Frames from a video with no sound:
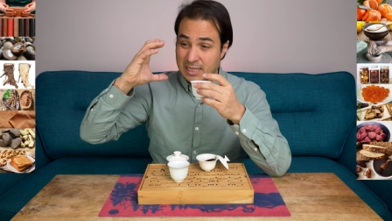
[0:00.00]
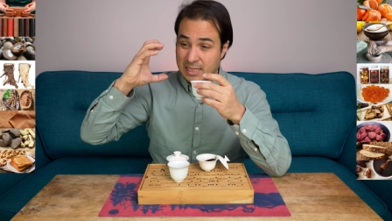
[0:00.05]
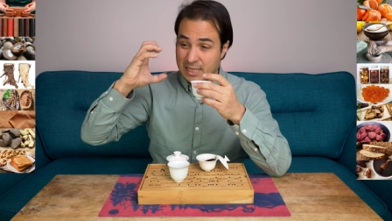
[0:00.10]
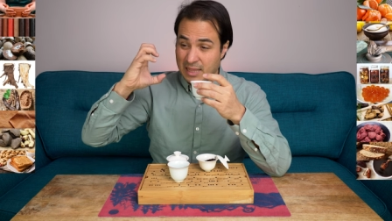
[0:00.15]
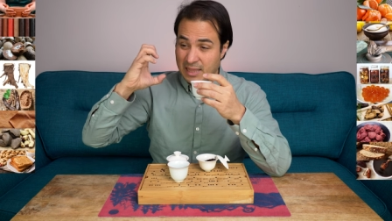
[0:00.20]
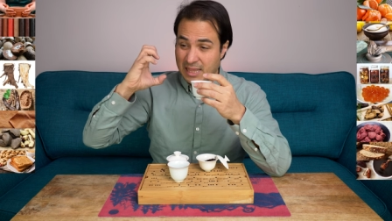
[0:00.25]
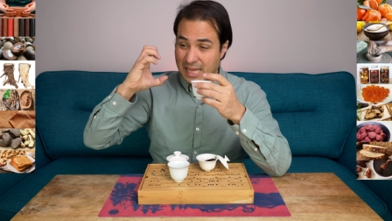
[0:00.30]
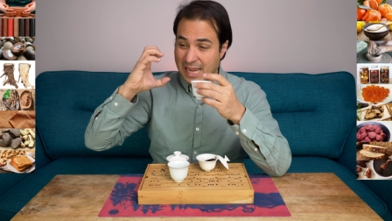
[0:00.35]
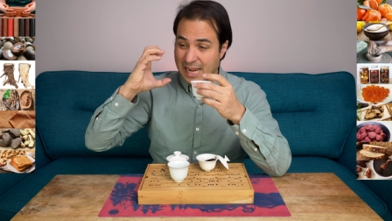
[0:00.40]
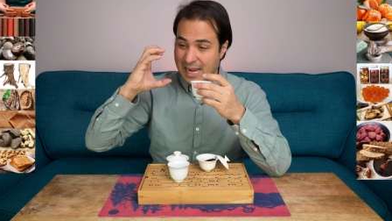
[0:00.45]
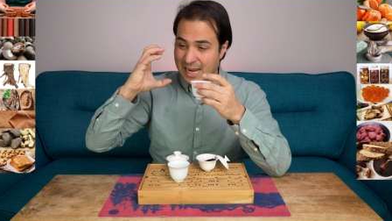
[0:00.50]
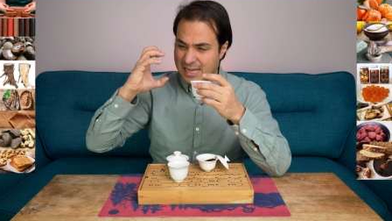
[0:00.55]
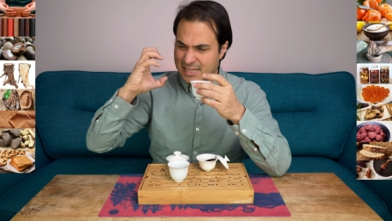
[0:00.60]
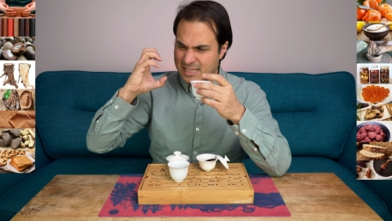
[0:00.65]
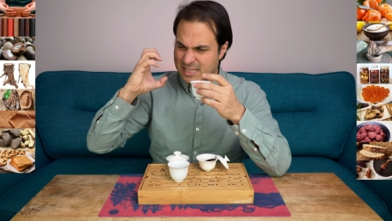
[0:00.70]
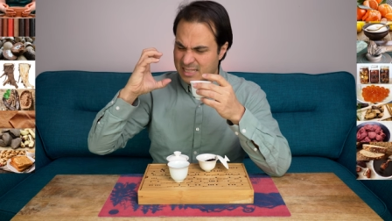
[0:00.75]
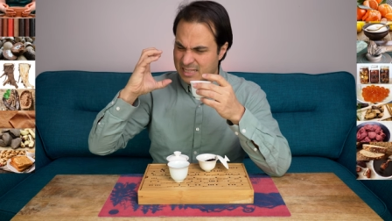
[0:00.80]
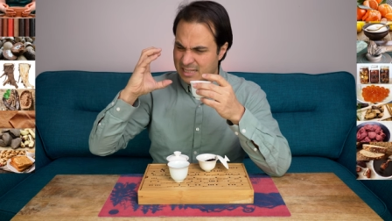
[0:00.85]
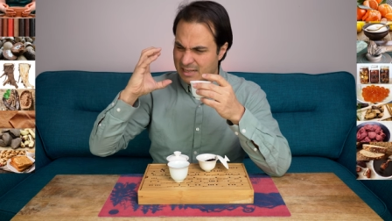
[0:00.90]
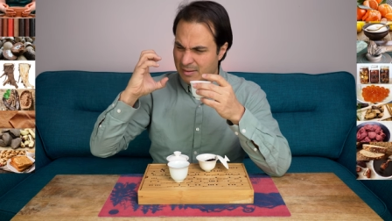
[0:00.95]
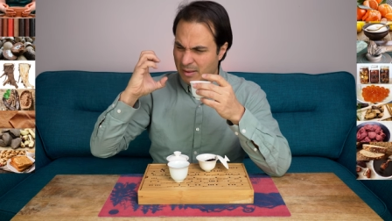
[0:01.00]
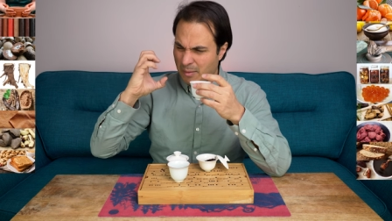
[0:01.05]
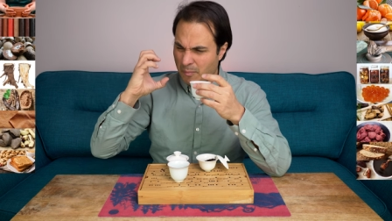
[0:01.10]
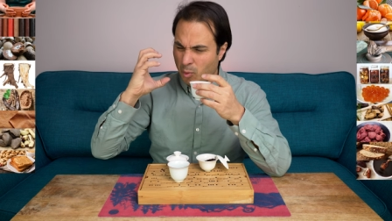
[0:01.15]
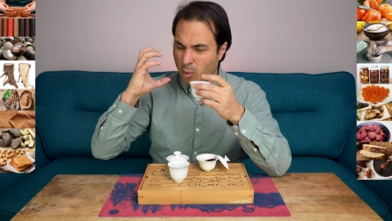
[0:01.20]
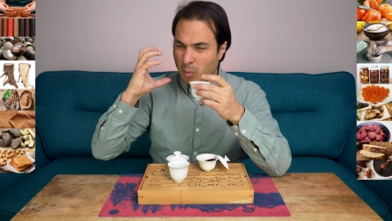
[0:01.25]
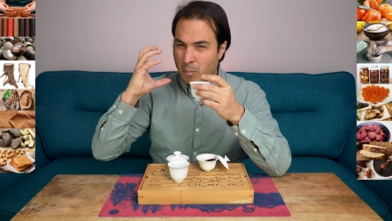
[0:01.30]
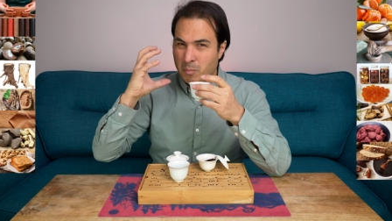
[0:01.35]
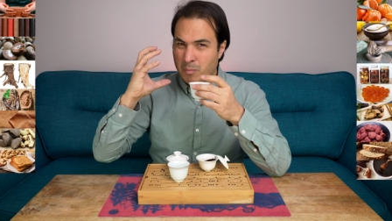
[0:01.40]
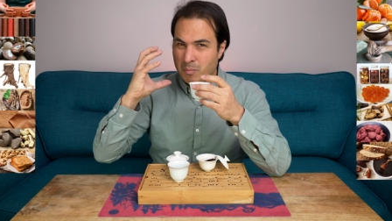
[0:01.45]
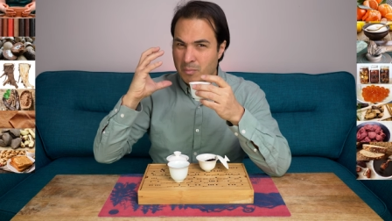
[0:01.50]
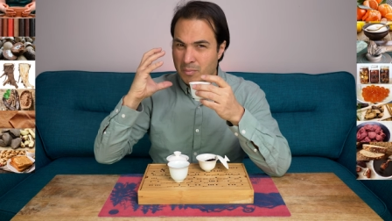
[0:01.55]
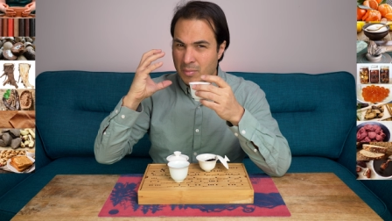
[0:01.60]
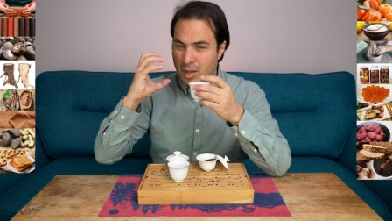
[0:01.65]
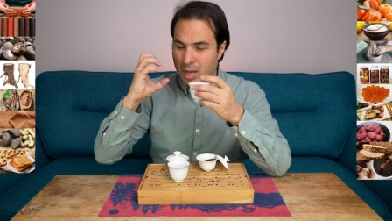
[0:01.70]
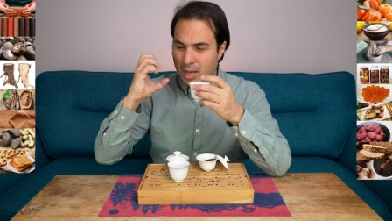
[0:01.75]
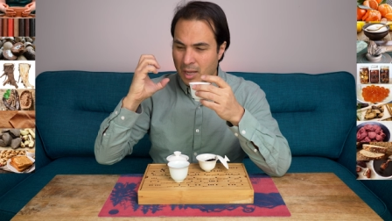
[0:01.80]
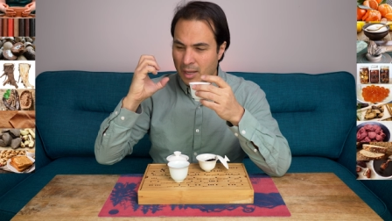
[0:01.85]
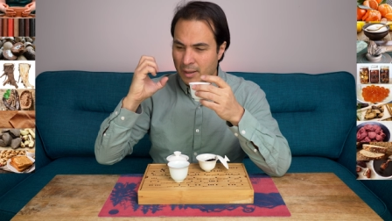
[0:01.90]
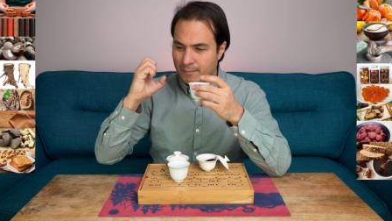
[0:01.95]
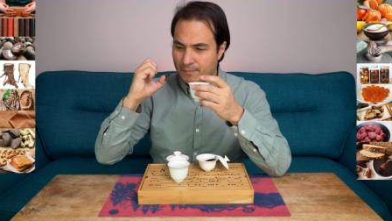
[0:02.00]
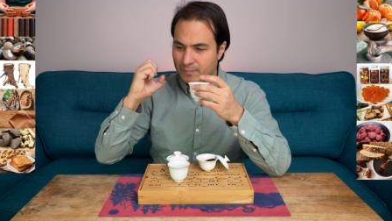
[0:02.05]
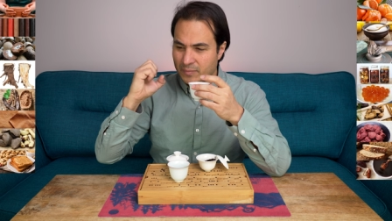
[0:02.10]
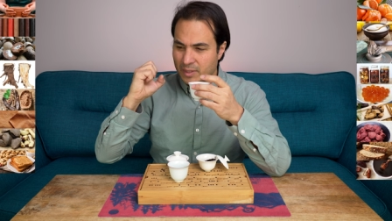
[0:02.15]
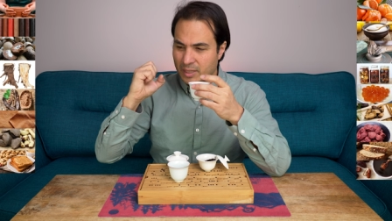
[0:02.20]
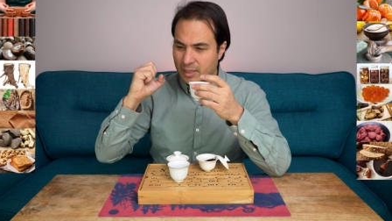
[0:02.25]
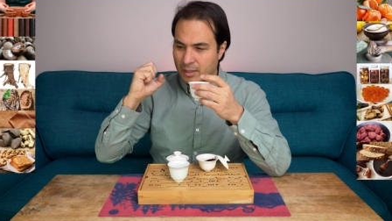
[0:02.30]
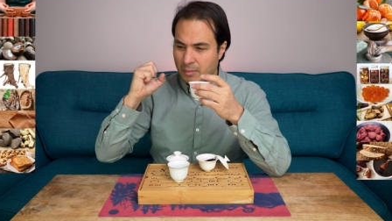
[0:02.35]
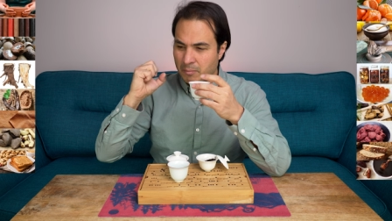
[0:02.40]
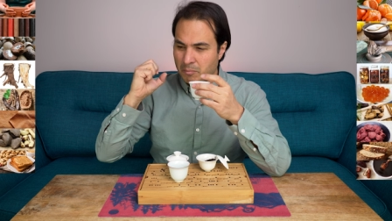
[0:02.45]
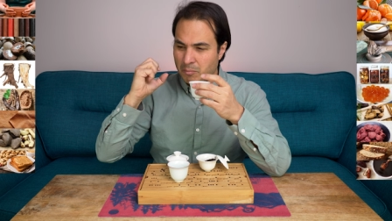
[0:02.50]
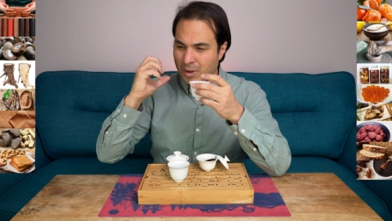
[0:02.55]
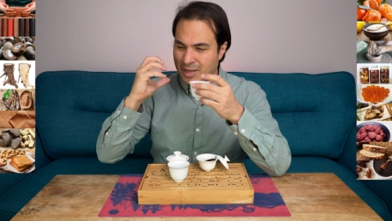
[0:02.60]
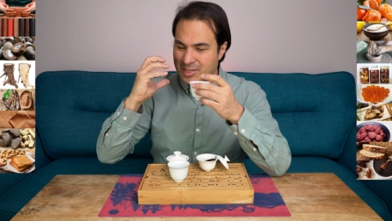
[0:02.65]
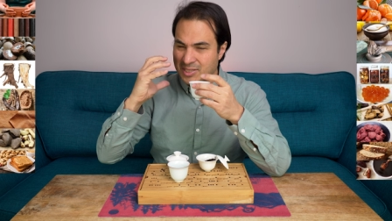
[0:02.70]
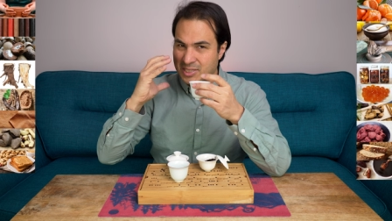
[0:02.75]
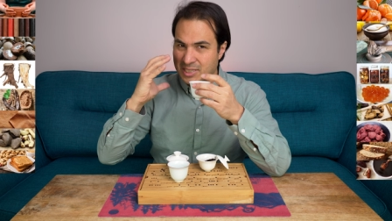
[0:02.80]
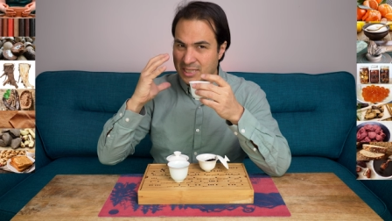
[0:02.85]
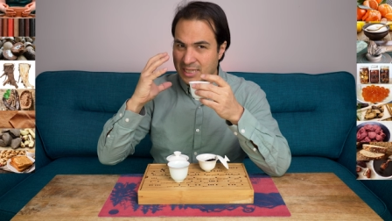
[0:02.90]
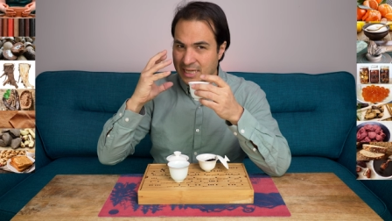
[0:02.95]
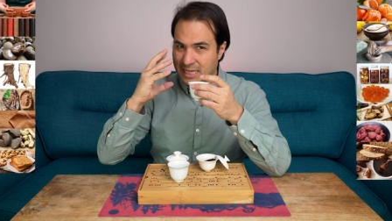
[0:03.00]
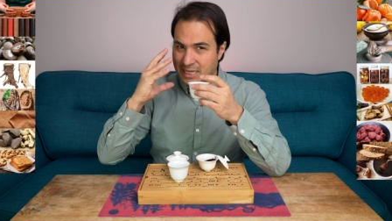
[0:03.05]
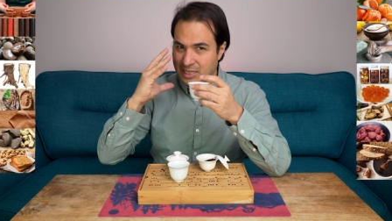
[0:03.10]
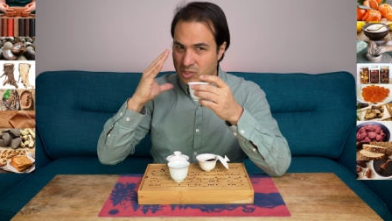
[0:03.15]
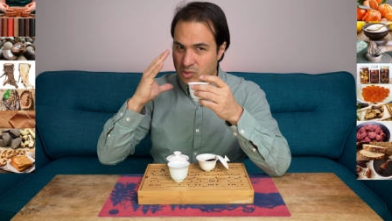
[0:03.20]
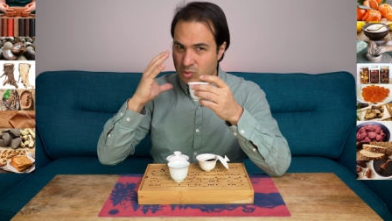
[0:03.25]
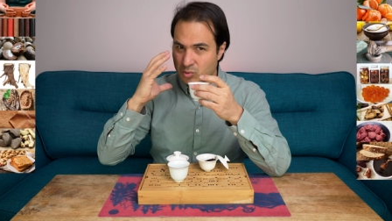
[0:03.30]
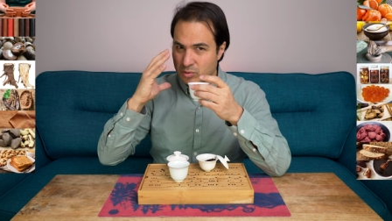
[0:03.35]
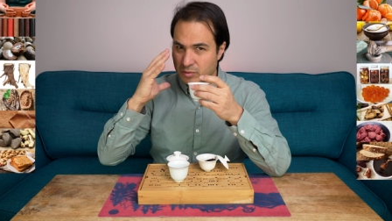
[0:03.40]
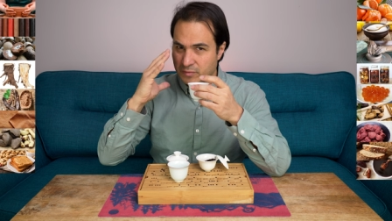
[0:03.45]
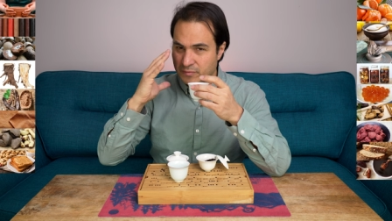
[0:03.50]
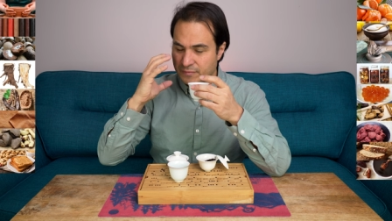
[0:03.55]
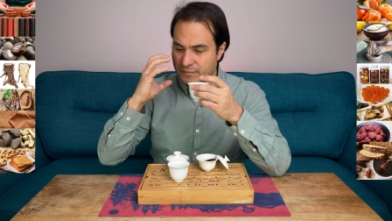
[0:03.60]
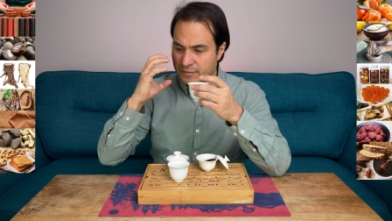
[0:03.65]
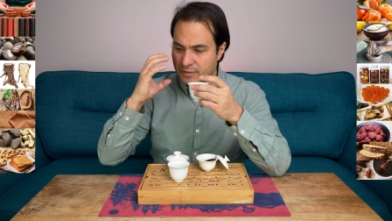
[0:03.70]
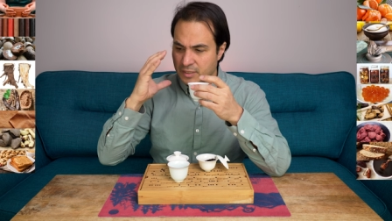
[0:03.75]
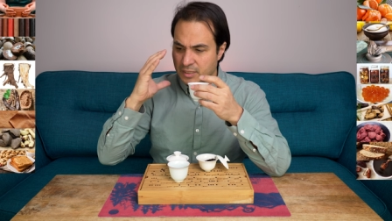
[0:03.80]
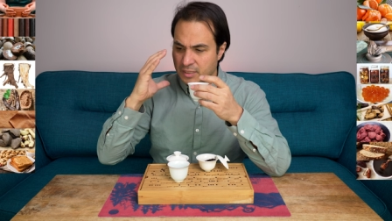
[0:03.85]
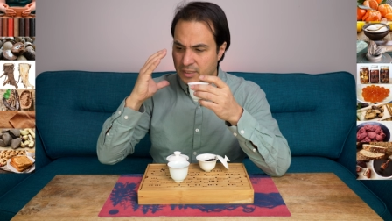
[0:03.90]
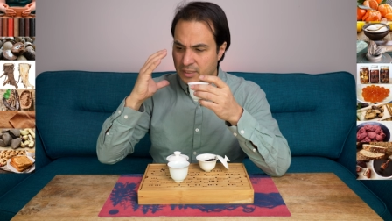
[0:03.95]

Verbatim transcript: that has a more uh, a musky sort of